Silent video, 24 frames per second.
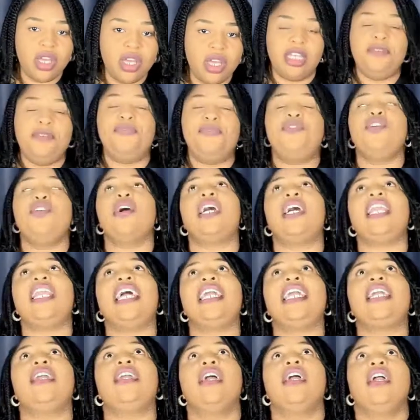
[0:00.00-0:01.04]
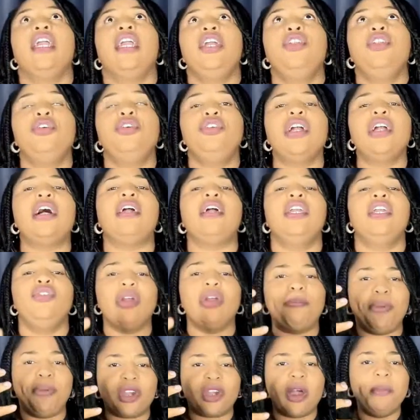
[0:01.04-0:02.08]
if you are like, you
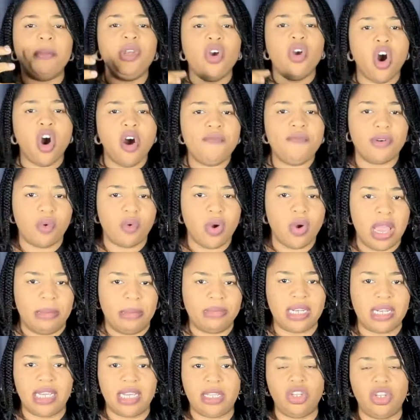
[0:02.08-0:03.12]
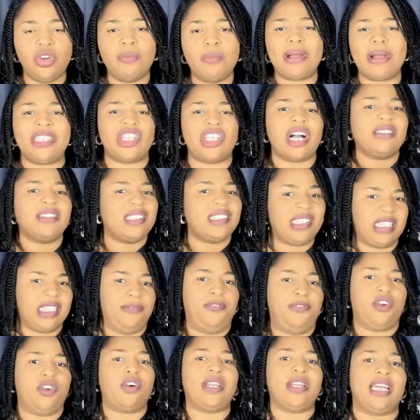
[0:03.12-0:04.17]
are becoming overwhelmed, like, my child is
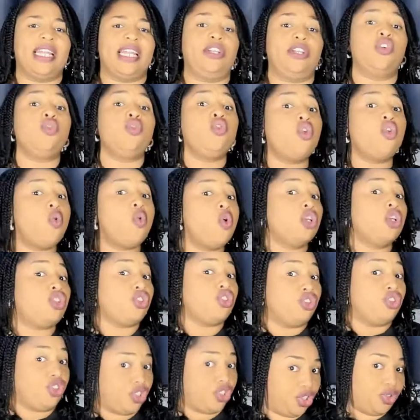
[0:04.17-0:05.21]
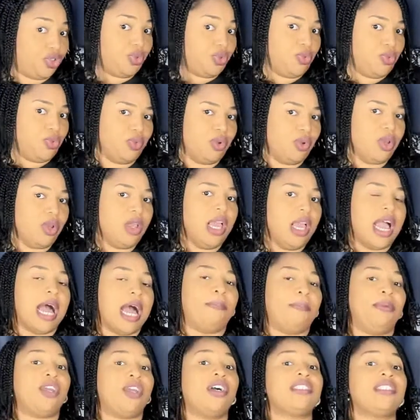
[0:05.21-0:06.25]
difficult and I don't know what to do.
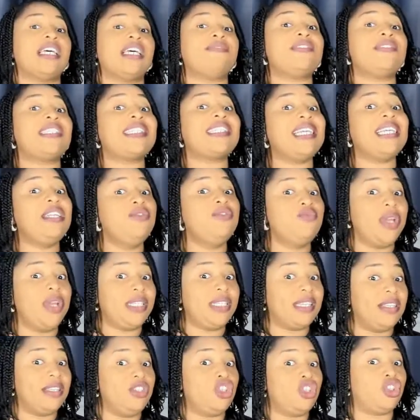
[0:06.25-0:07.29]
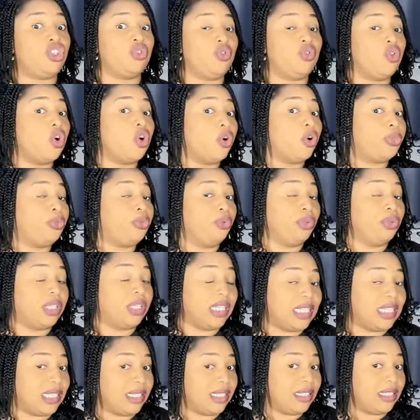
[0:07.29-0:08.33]
And because I've seen reasons to go through
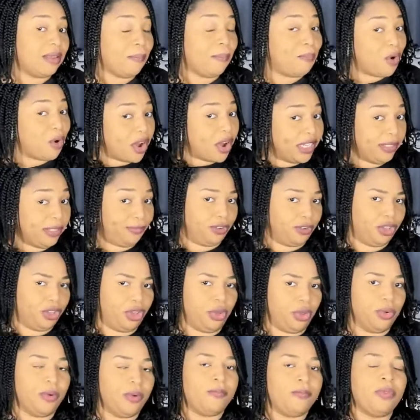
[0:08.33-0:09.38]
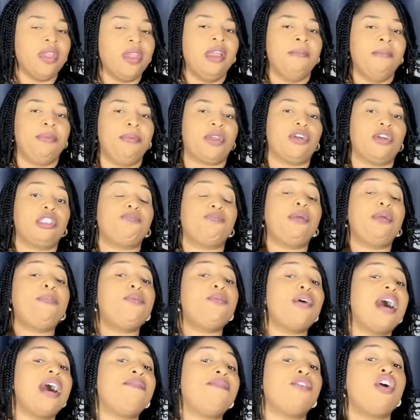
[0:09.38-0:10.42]
this point for you, because
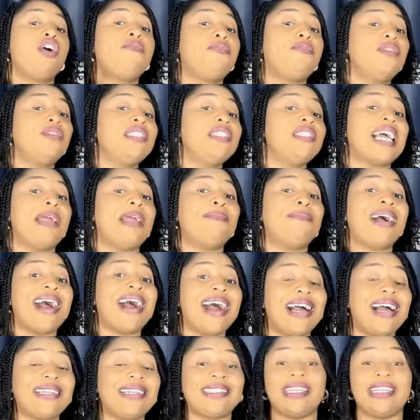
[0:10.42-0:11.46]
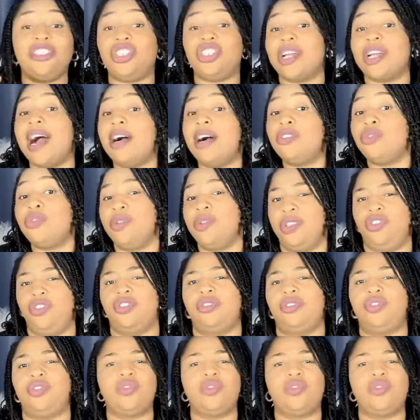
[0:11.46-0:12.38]
people have oftentimes asked a child who is just